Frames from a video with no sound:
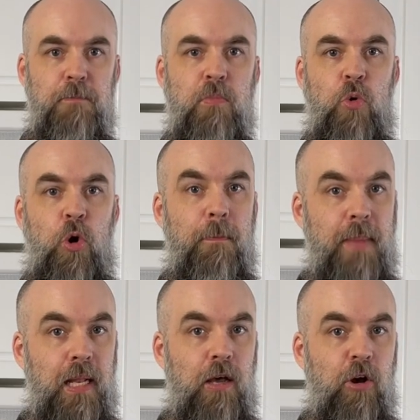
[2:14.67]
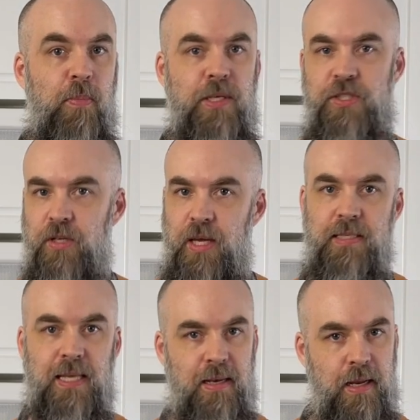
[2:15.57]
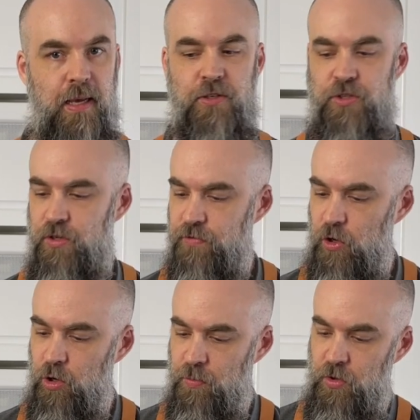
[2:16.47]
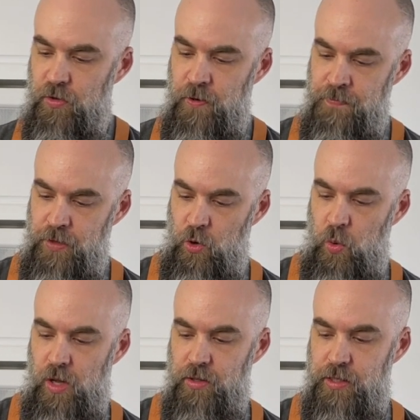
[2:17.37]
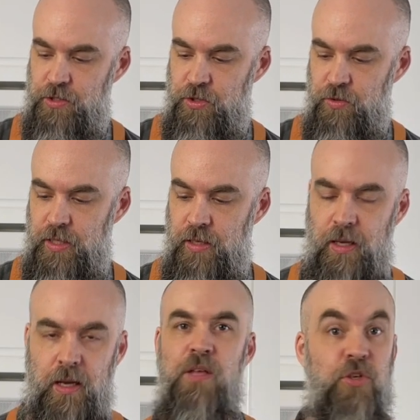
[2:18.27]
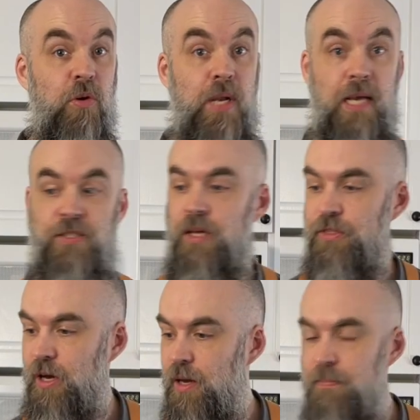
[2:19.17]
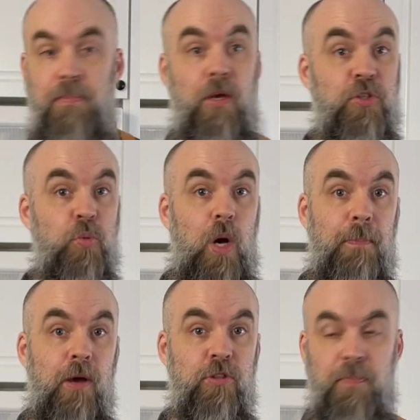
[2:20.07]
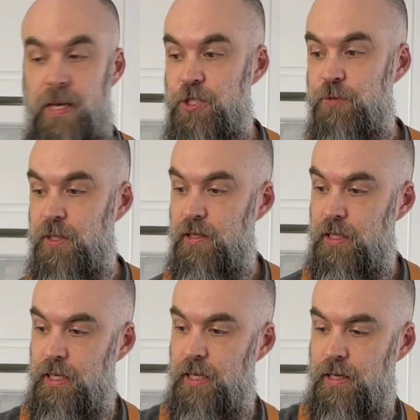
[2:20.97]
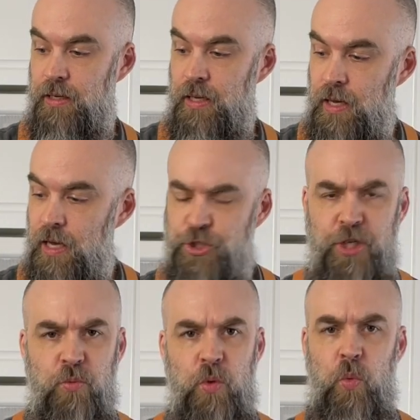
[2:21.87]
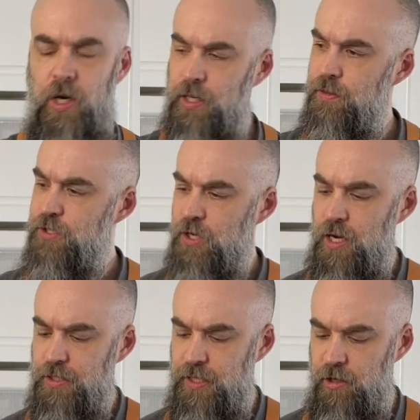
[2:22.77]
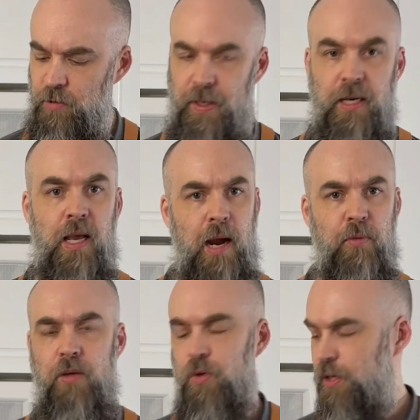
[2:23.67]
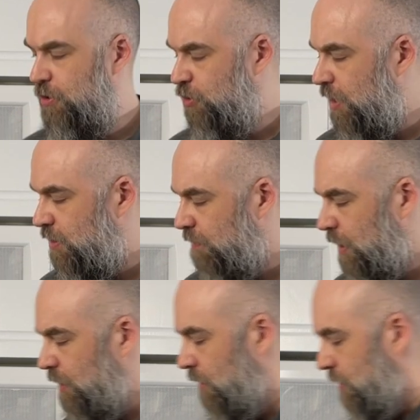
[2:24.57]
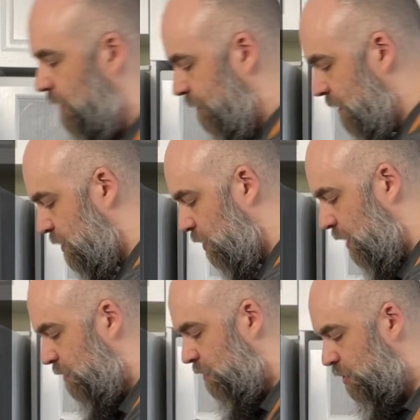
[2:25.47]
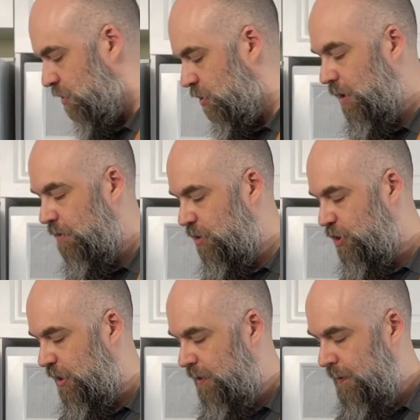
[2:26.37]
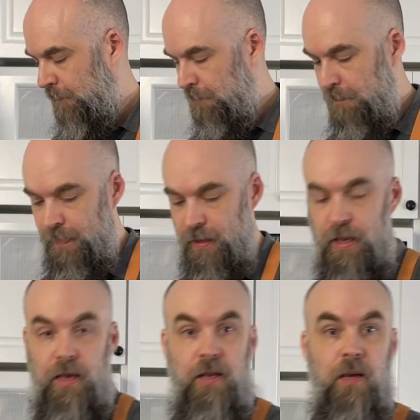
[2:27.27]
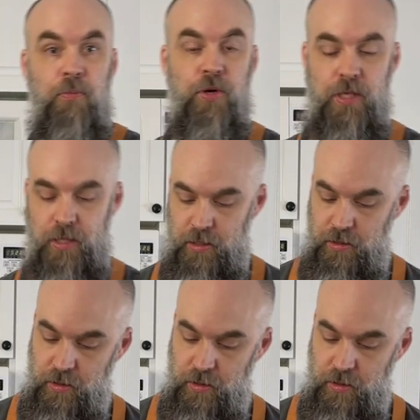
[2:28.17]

more mellow, but still has that nice sort of herbal quality to it. So next I thought maybe I'll swap out the base spirit, and gin would work in this cocktail, but I really wanted to try something a little different, so I took out the gin and I put in